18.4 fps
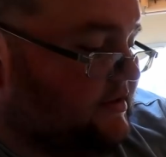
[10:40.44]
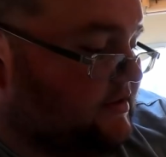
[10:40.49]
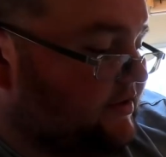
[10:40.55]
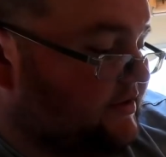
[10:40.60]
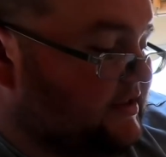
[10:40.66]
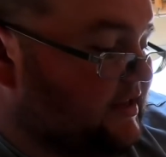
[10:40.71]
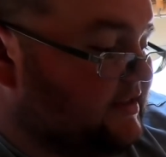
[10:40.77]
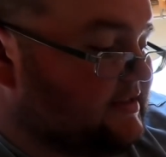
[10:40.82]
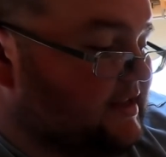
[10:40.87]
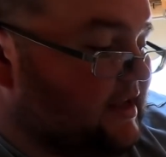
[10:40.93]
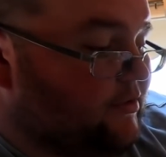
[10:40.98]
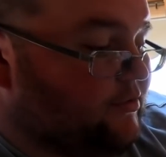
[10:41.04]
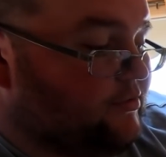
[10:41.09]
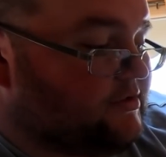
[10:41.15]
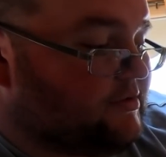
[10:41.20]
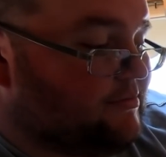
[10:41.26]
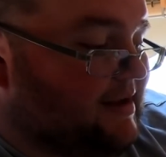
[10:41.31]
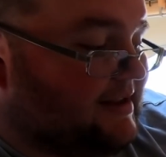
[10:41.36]
So it does that
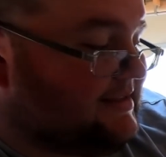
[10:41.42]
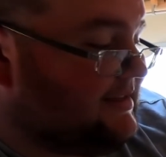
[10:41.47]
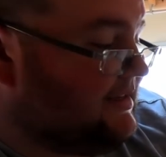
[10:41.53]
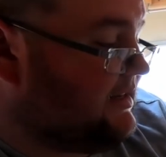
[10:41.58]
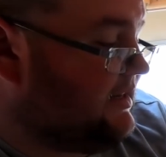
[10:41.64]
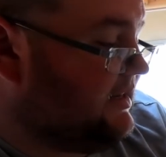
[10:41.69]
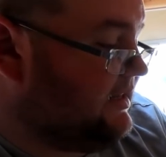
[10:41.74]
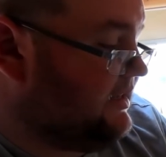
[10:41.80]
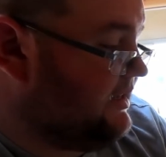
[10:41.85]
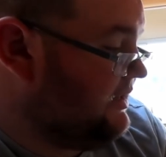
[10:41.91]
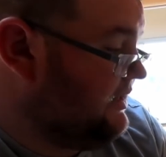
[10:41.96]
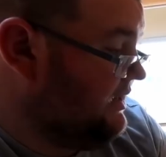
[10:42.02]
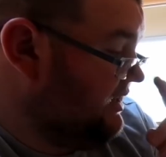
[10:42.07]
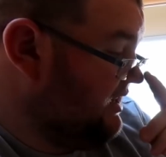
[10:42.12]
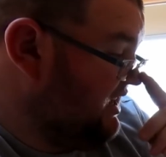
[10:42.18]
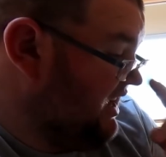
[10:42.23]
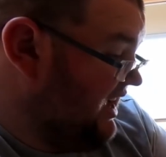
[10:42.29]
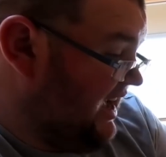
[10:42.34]
automatically,
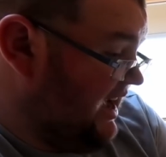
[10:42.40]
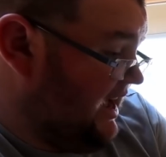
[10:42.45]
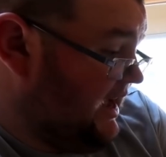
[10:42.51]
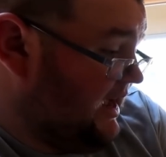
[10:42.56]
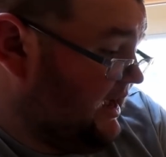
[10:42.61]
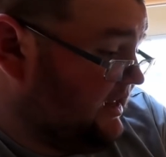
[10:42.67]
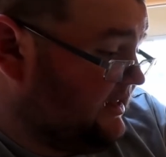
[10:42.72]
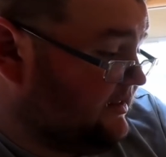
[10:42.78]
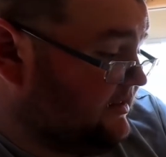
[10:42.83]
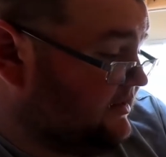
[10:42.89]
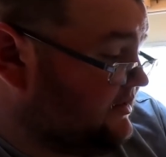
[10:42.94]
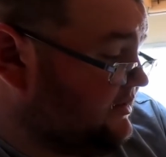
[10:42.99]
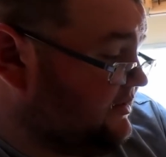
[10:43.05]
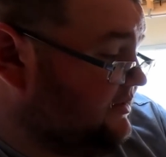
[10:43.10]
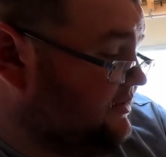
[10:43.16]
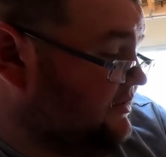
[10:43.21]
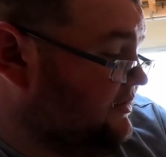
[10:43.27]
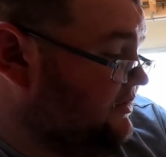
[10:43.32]
and
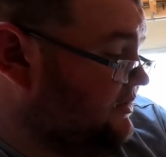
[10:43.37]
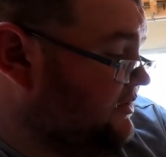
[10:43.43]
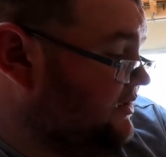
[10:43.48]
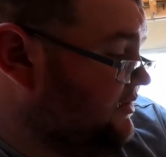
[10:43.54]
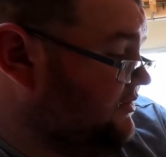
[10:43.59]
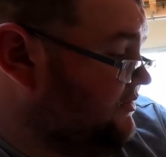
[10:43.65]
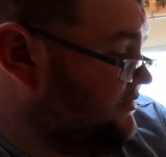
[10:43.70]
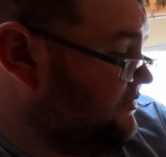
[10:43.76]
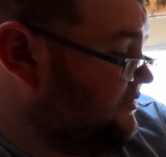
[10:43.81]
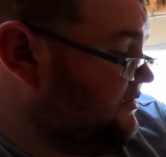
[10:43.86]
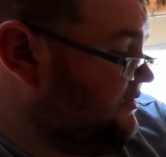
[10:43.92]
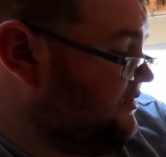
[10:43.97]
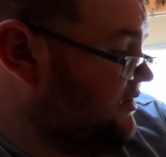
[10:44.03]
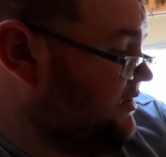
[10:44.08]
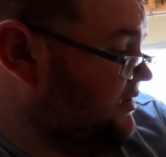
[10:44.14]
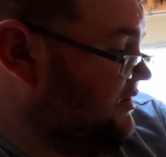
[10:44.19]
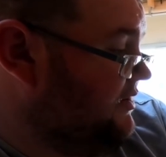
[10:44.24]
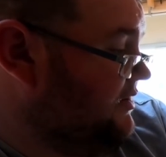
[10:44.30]
you know,
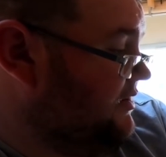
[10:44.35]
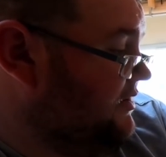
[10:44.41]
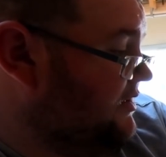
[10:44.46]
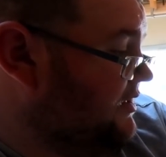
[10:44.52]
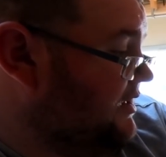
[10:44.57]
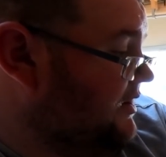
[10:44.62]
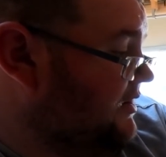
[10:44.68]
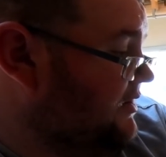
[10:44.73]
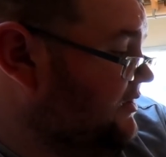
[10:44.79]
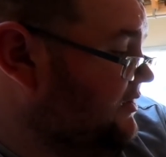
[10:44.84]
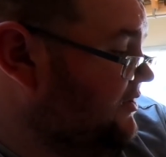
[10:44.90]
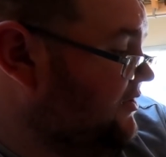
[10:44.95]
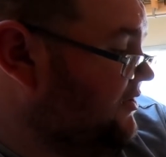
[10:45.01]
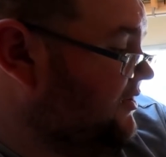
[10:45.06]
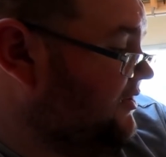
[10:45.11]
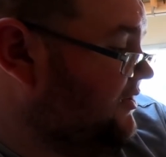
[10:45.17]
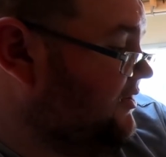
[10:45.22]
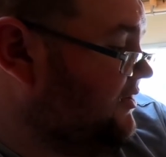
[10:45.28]

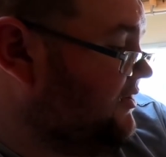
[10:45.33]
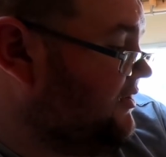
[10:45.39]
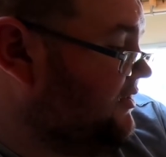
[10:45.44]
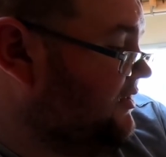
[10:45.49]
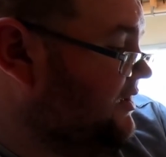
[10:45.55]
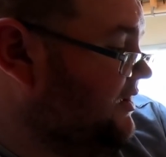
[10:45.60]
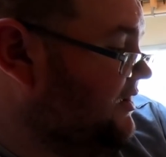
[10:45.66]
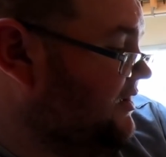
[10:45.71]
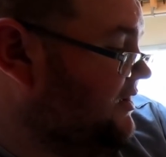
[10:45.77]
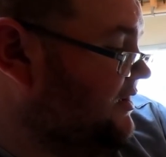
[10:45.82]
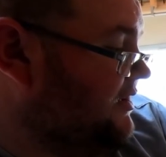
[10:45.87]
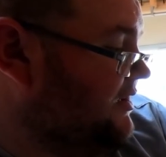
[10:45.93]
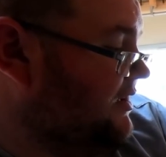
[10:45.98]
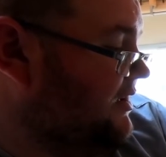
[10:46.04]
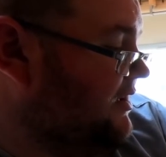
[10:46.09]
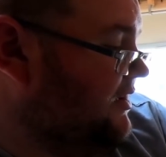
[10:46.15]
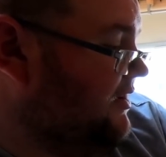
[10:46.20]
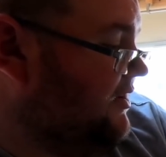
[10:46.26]
you
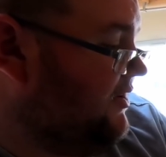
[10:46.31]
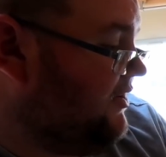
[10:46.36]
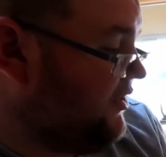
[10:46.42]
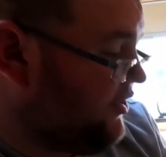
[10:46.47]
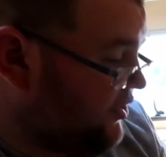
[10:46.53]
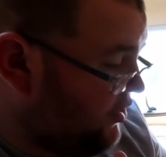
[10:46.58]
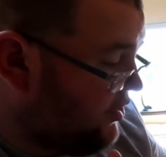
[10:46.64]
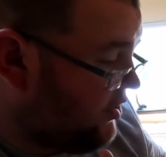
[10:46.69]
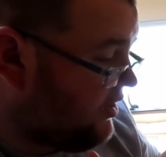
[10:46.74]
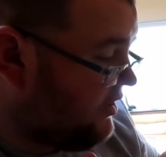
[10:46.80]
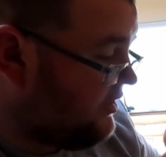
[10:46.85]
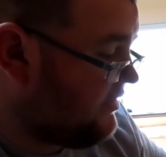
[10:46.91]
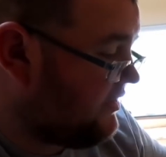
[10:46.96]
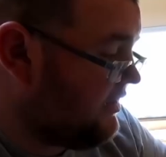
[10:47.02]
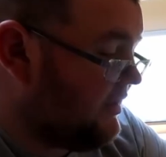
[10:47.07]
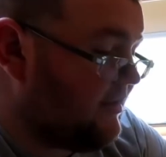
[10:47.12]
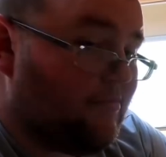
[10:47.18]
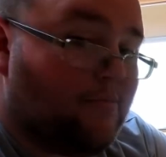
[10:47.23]
can
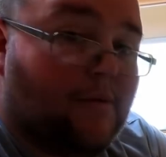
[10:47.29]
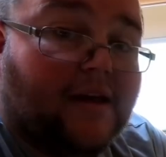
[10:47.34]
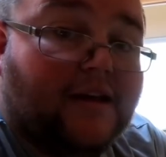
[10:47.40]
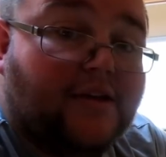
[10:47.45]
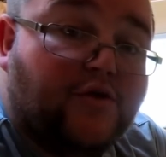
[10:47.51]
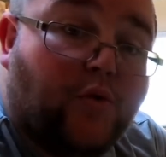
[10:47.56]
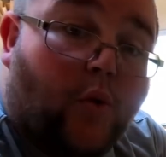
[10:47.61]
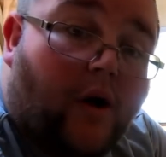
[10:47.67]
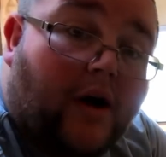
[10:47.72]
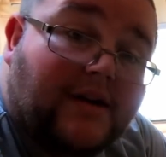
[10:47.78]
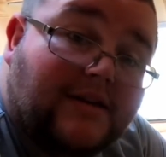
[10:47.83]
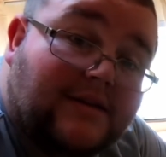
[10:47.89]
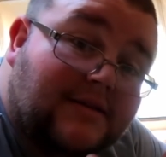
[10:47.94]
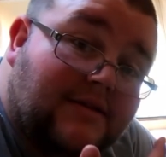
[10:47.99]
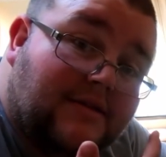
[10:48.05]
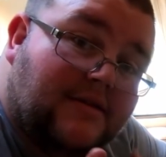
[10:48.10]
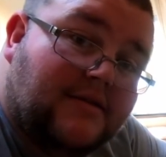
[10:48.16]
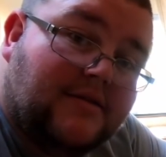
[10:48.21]
see me
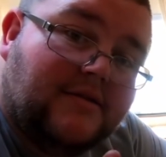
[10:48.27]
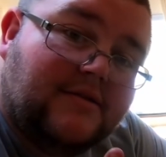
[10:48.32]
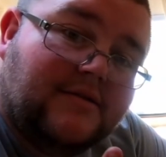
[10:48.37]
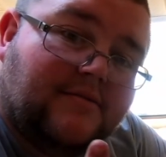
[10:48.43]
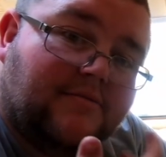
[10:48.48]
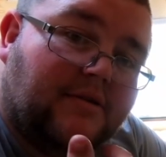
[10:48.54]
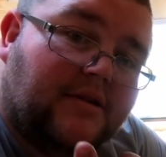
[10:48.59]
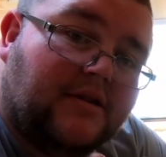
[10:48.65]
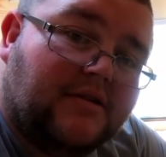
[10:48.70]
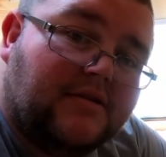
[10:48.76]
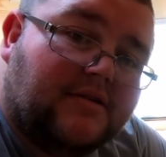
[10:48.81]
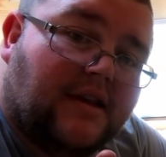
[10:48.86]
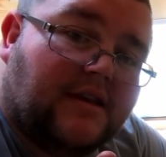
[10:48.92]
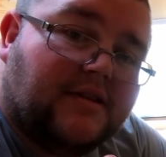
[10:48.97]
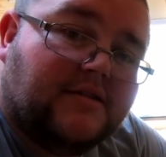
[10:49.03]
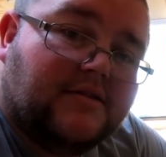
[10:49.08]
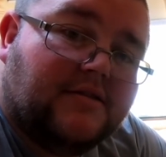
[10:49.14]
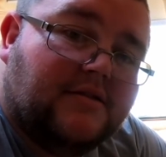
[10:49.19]
twice, because
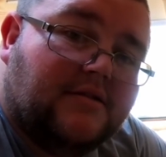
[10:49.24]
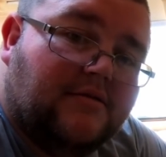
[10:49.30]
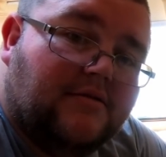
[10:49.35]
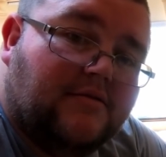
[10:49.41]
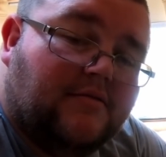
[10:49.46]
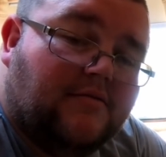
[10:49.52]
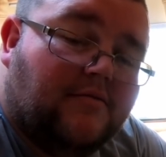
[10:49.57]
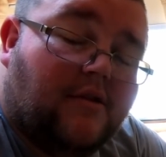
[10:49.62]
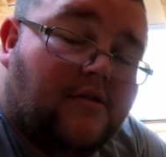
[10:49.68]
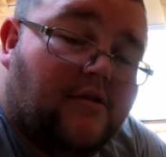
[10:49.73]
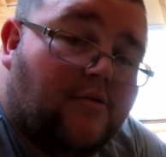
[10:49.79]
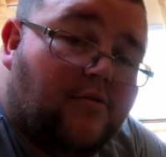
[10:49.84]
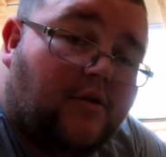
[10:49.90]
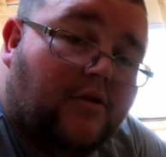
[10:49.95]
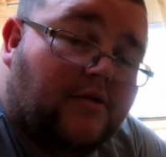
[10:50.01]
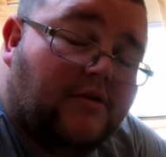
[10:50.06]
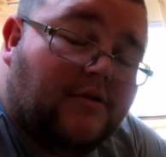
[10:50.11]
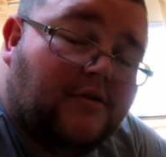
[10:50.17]
that's what you
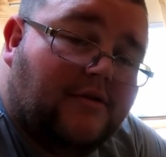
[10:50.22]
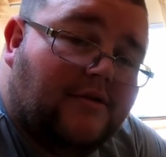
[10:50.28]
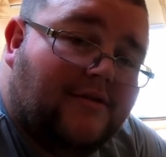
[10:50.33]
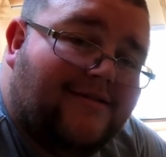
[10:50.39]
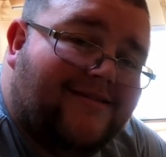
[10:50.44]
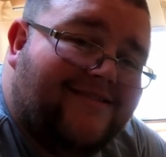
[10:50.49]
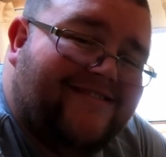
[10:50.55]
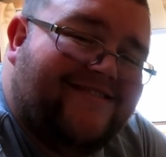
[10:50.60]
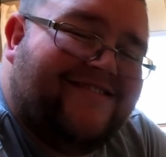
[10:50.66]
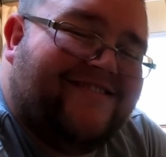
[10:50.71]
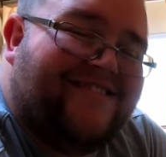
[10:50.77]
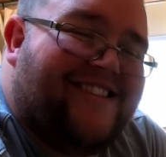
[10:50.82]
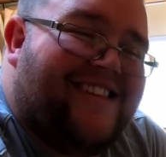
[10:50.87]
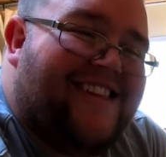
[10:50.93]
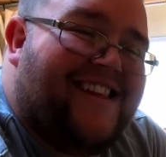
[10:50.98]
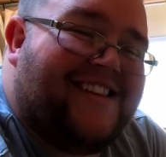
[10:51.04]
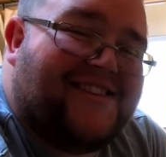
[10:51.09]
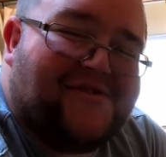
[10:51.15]
want.
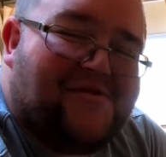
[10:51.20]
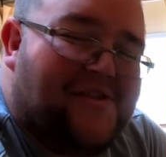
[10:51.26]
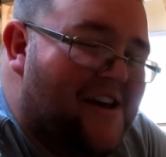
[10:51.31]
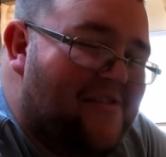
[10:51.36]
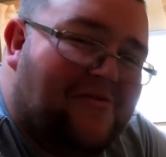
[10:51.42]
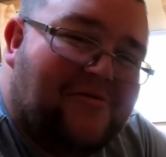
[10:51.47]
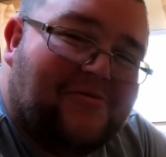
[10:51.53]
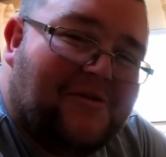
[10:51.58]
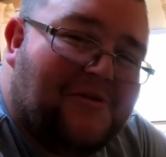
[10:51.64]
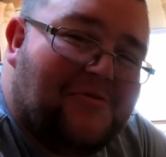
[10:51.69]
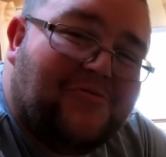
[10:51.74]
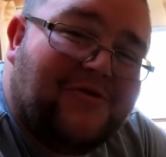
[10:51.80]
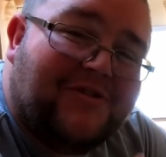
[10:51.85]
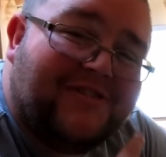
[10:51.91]
That's what everyone